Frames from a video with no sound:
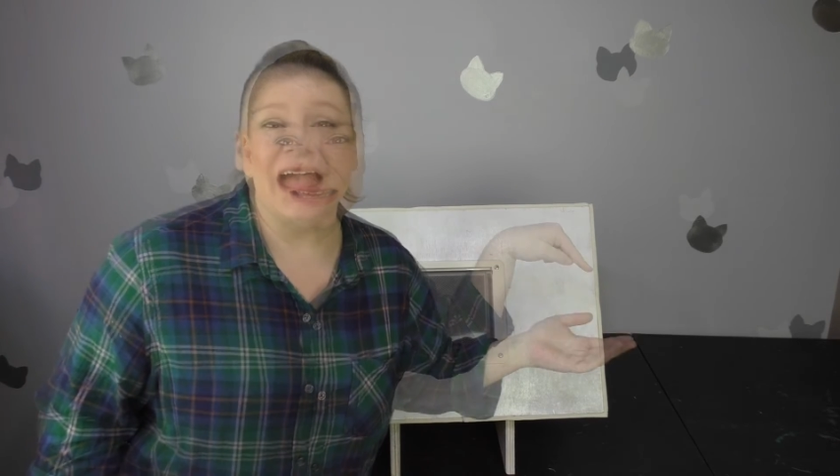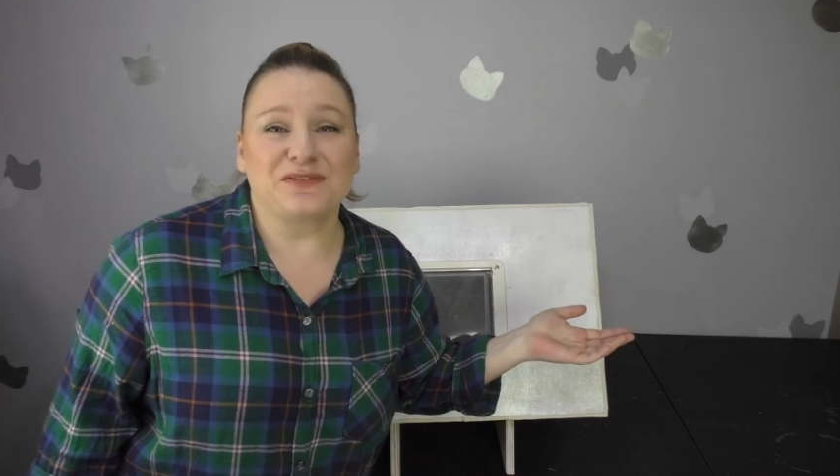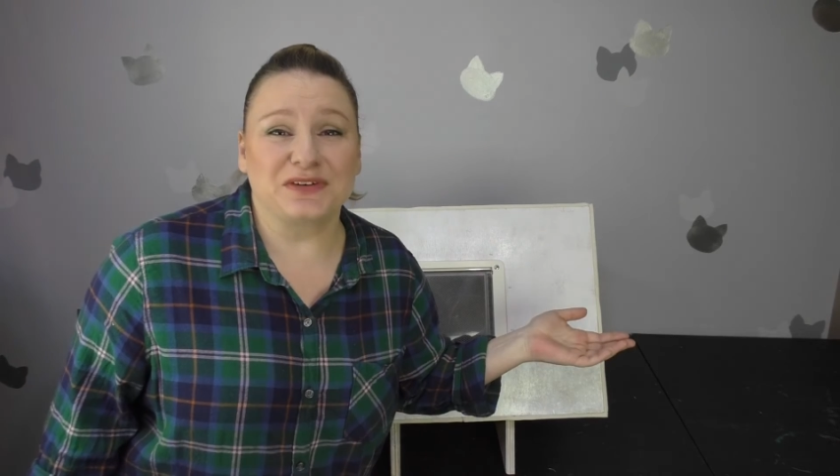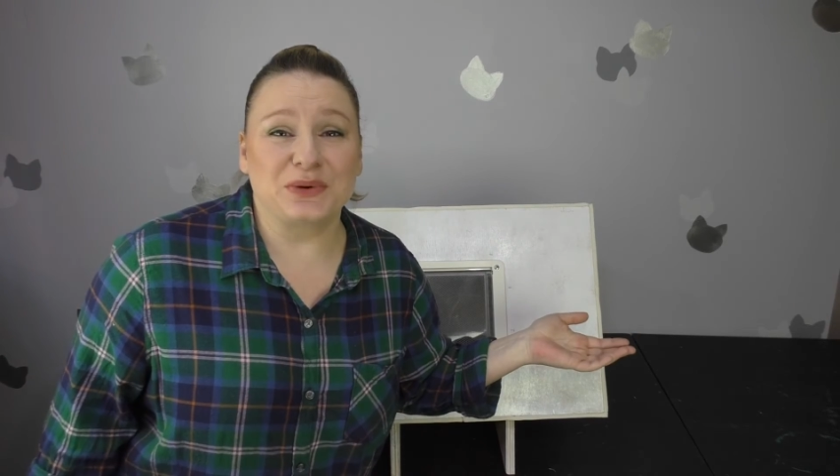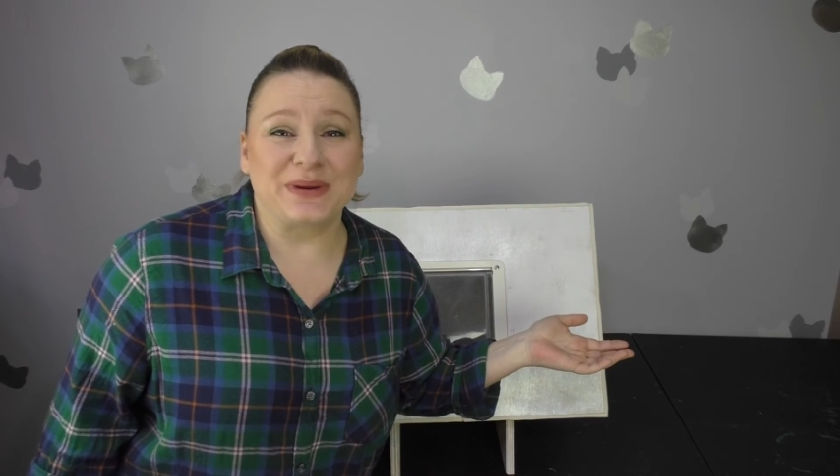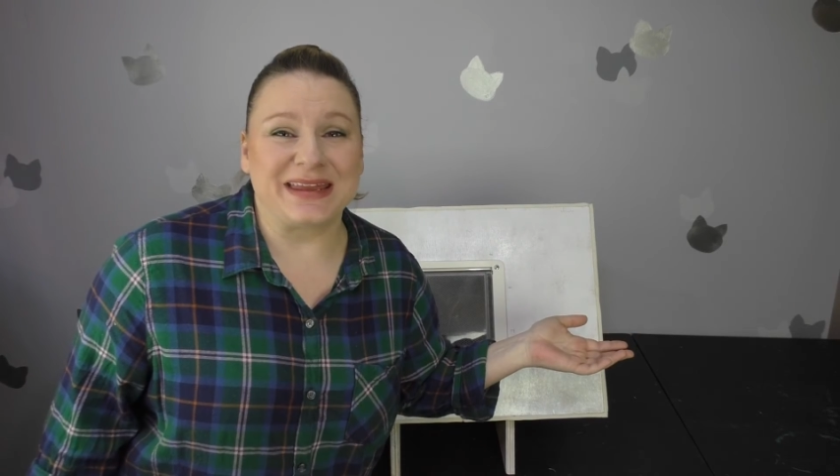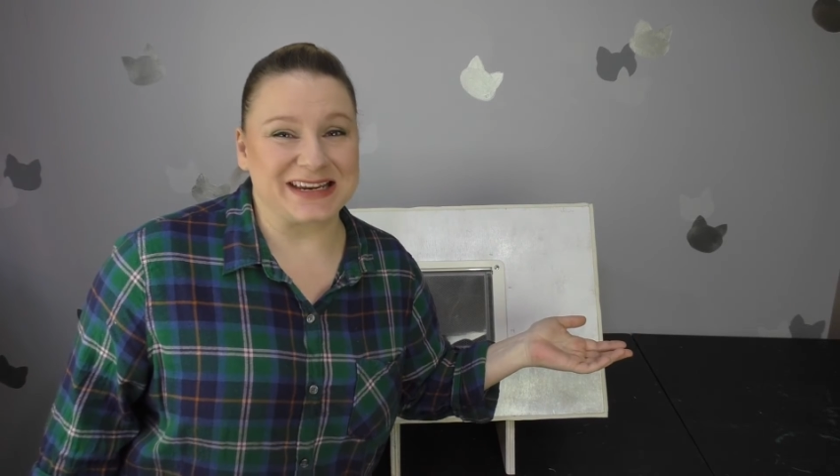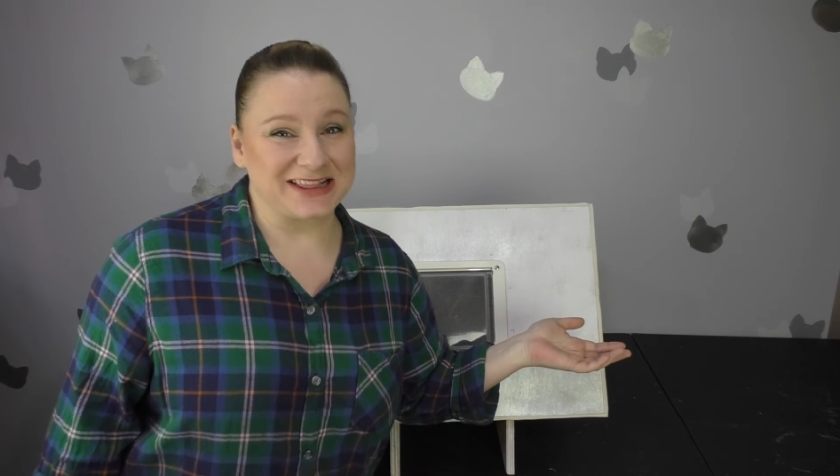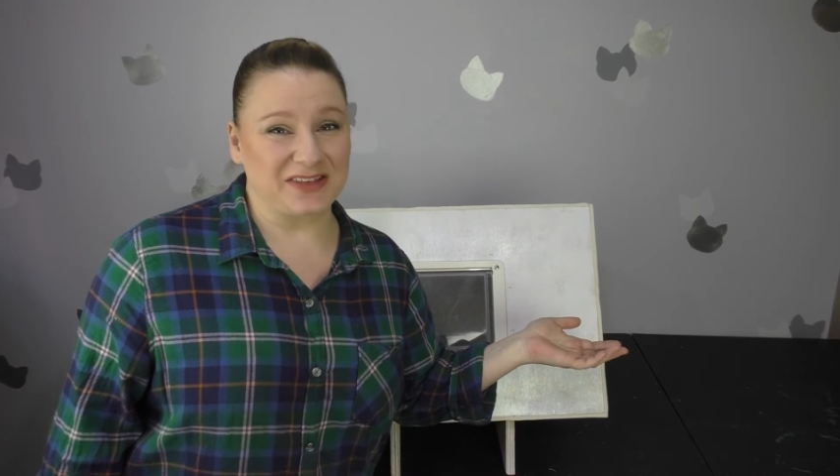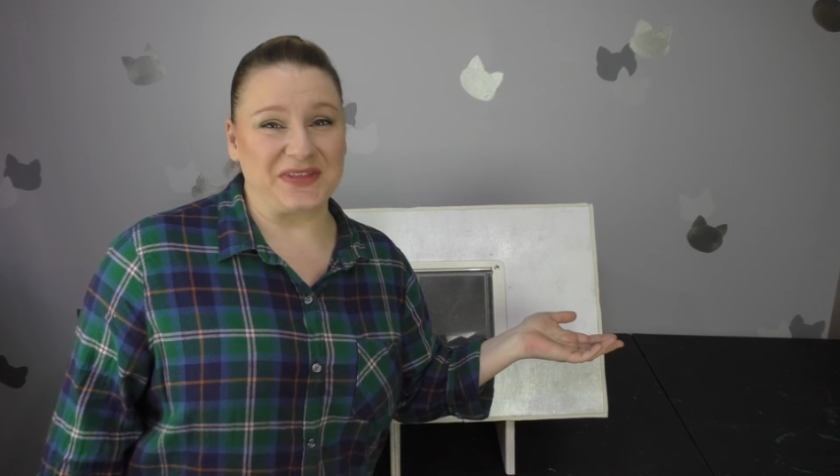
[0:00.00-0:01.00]
Every week
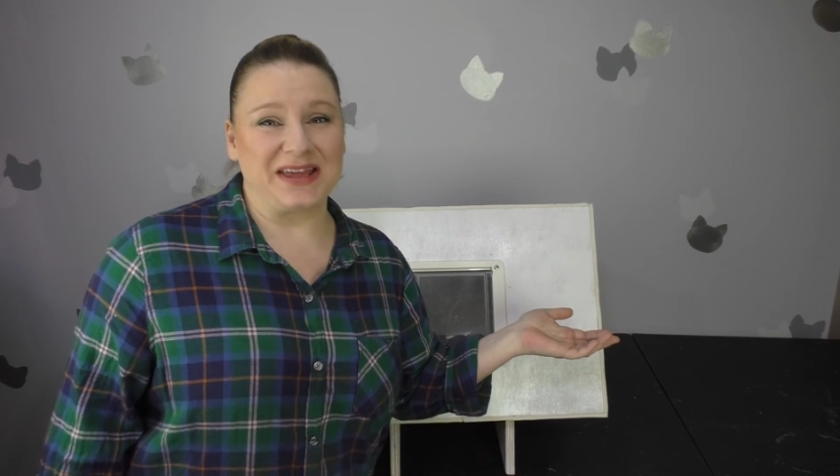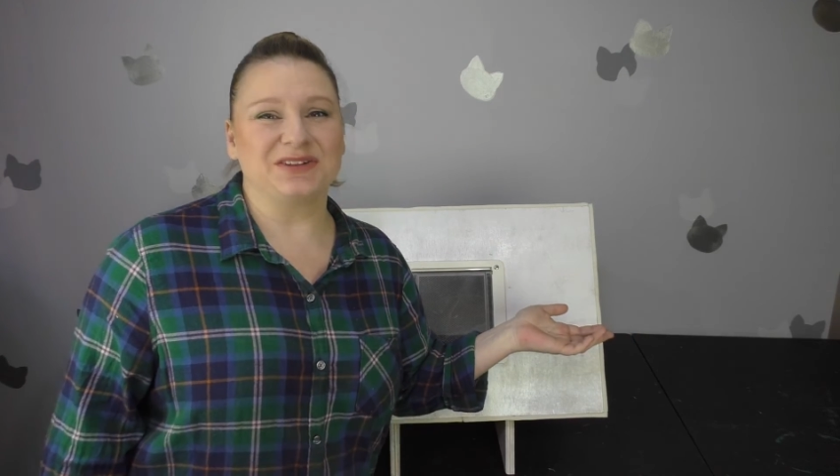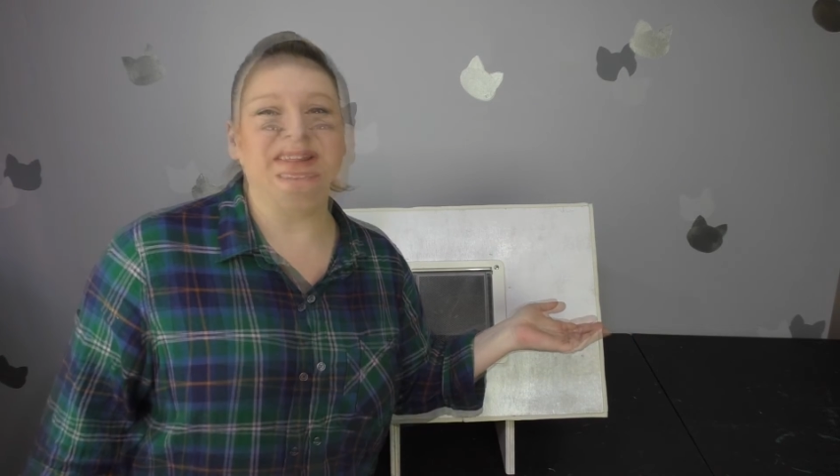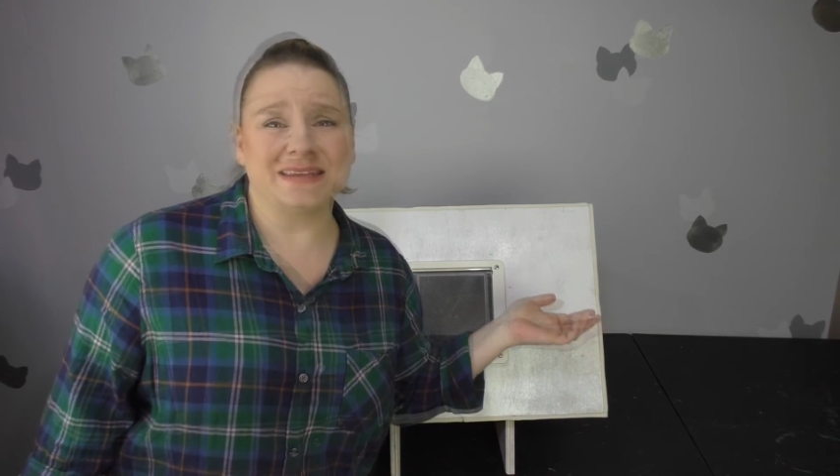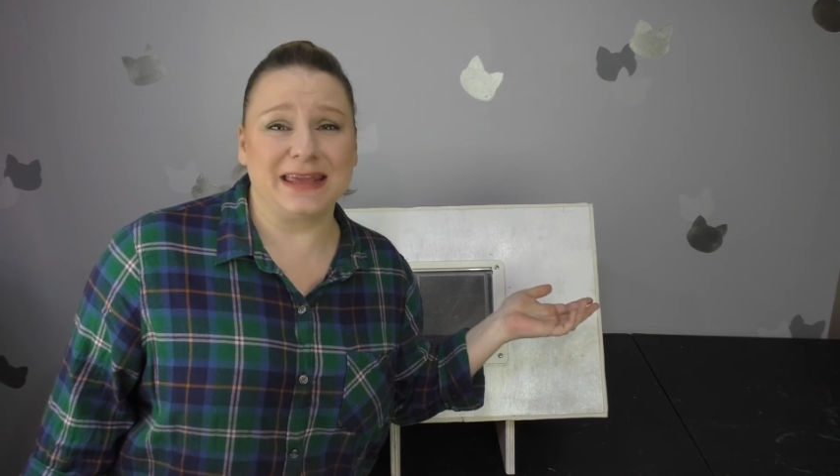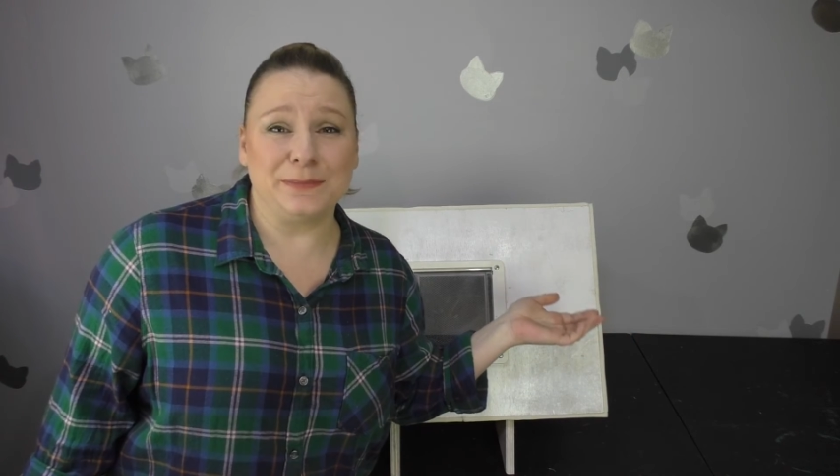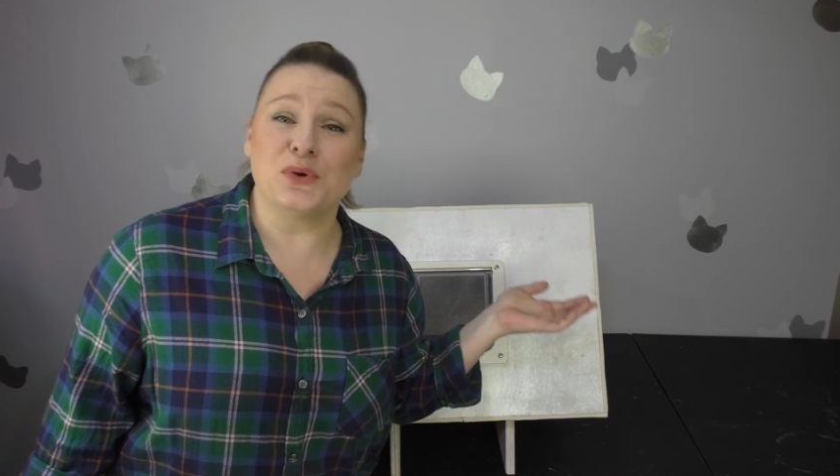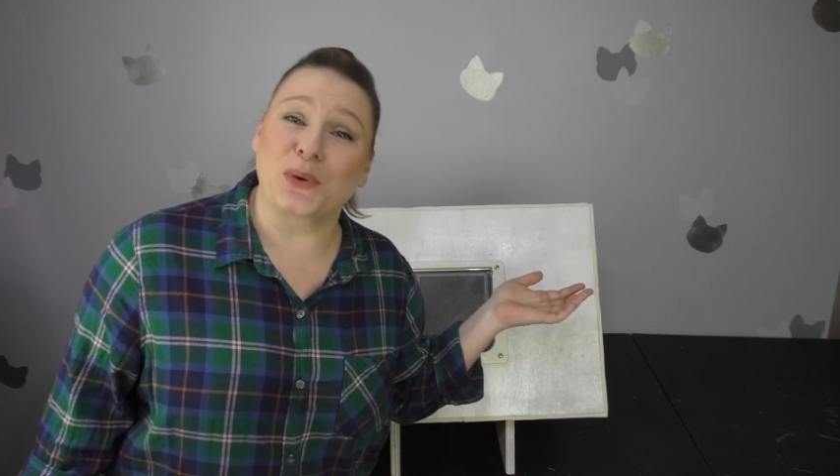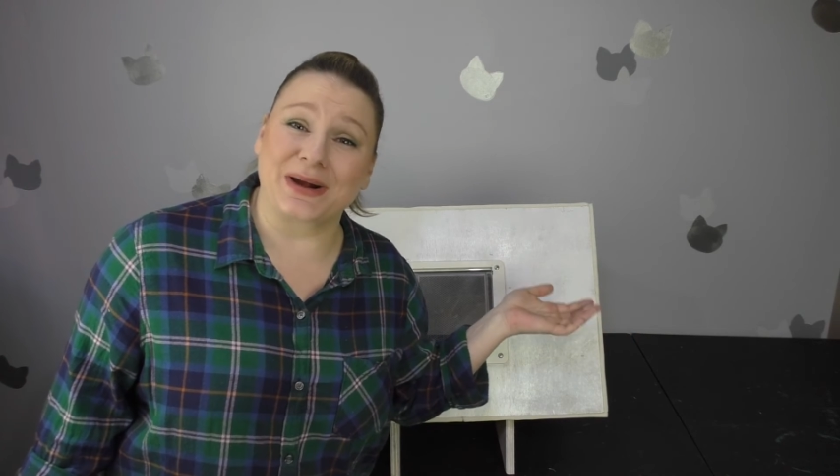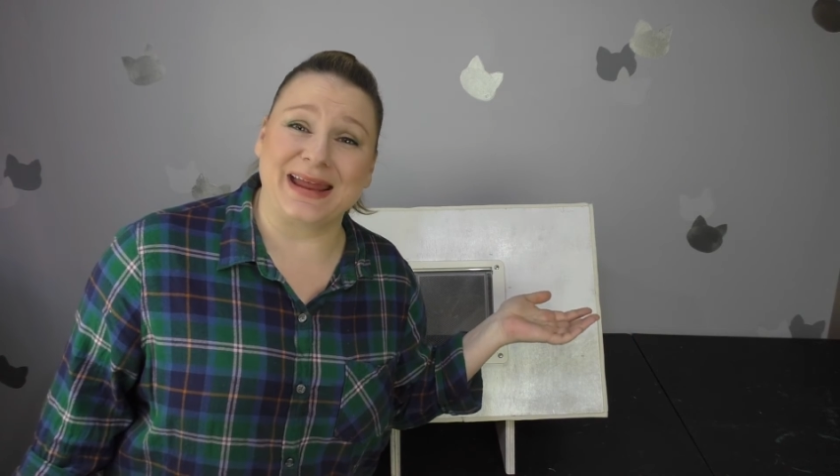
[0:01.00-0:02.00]
it's something else to keep
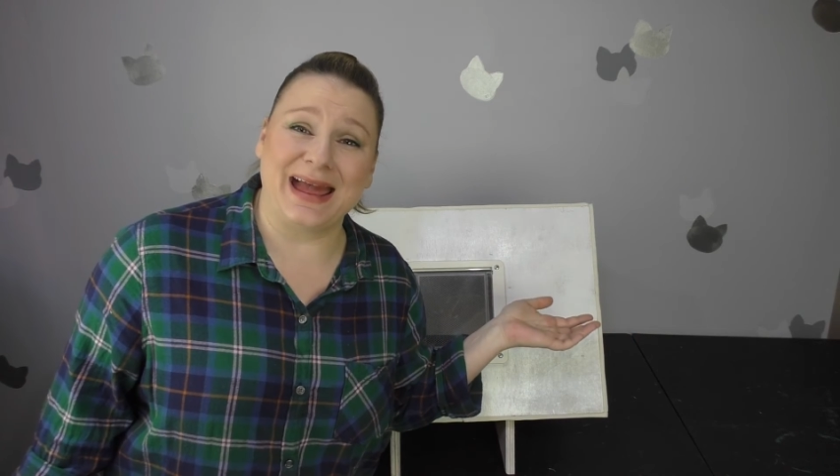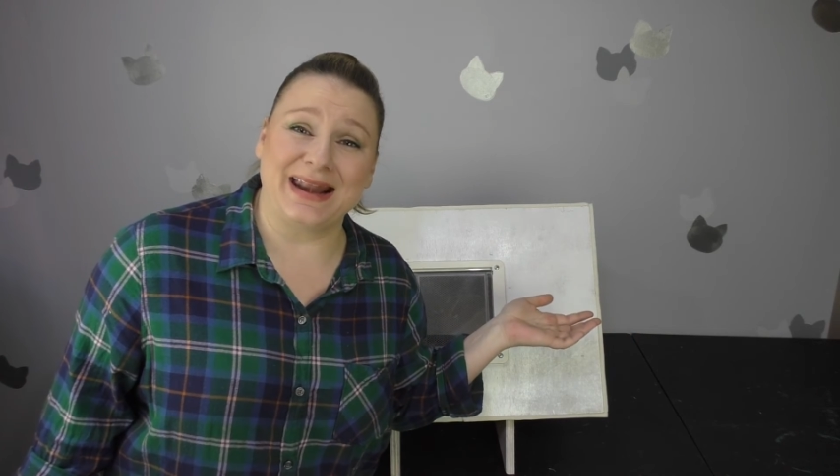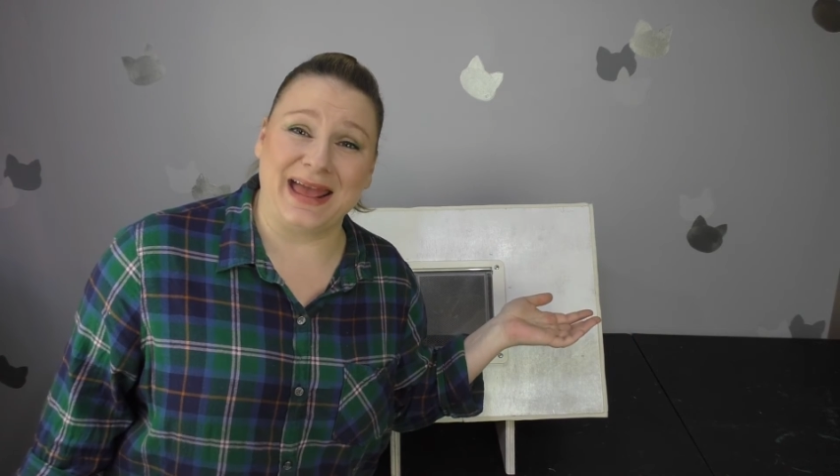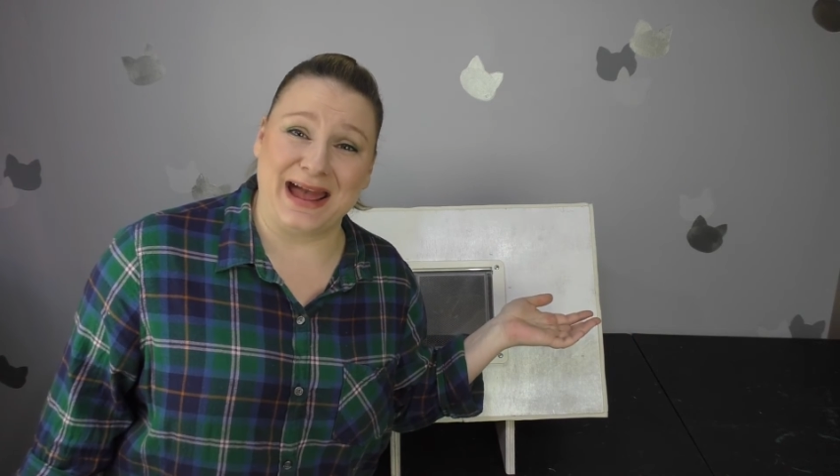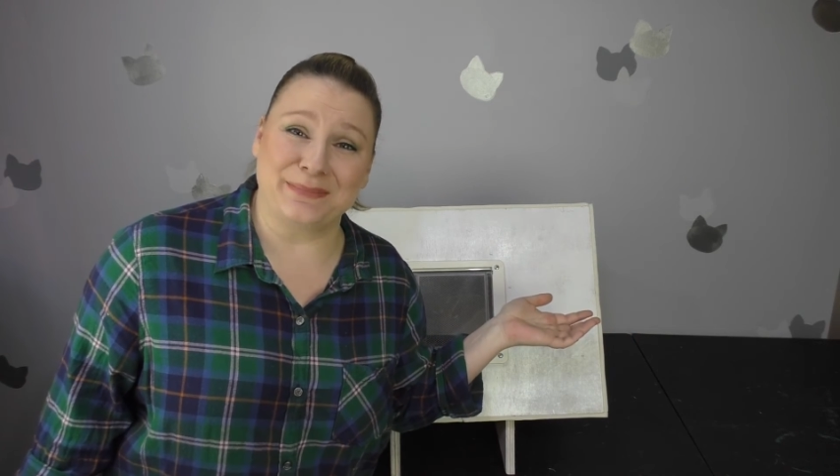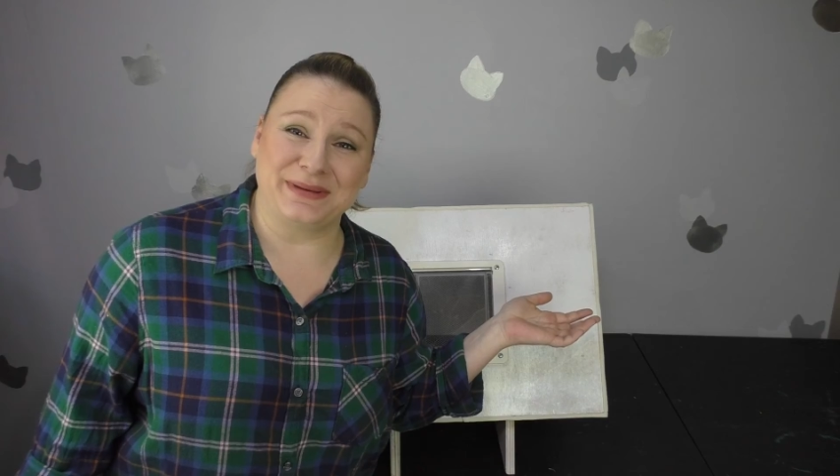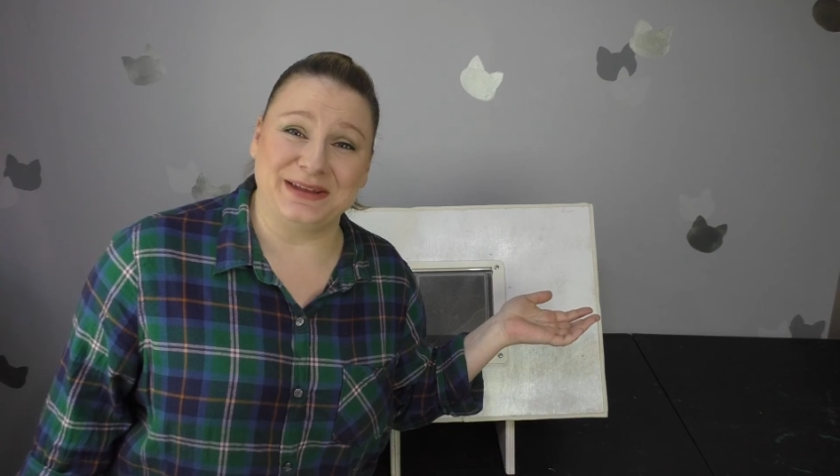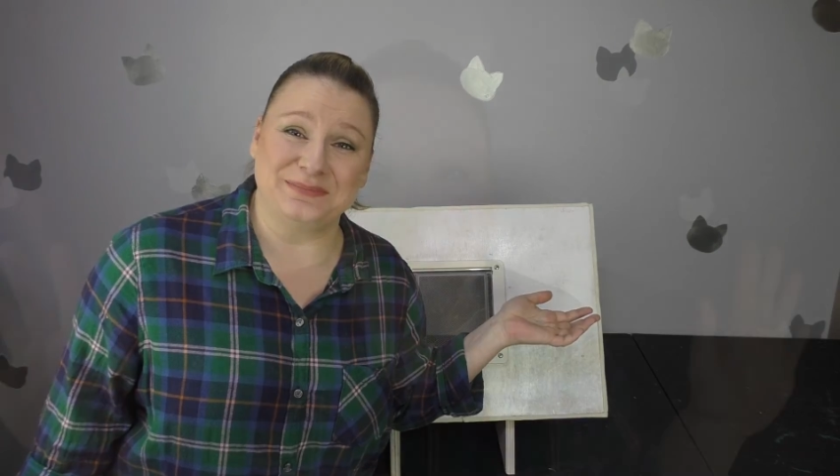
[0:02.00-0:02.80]
your cat happy.